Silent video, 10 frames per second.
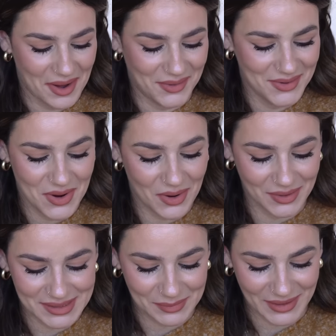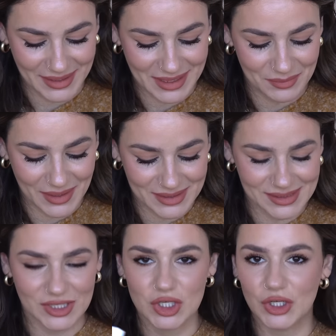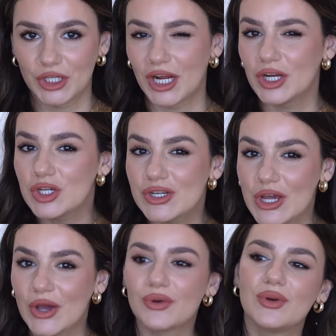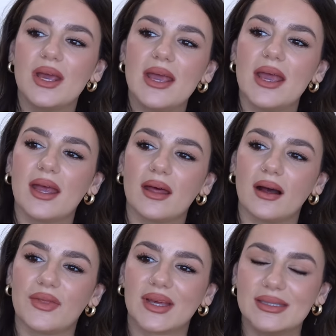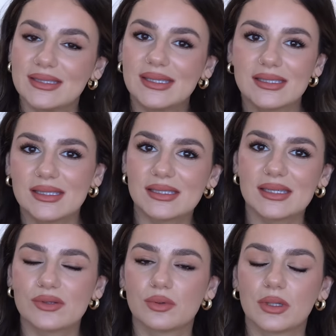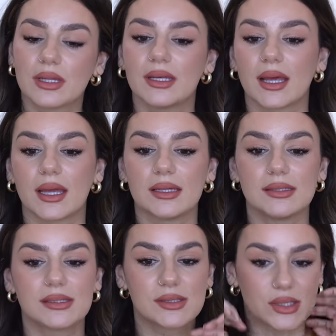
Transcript: I don't know how to explain it, but it's such a good undertone. Uh, the consistency is really nice.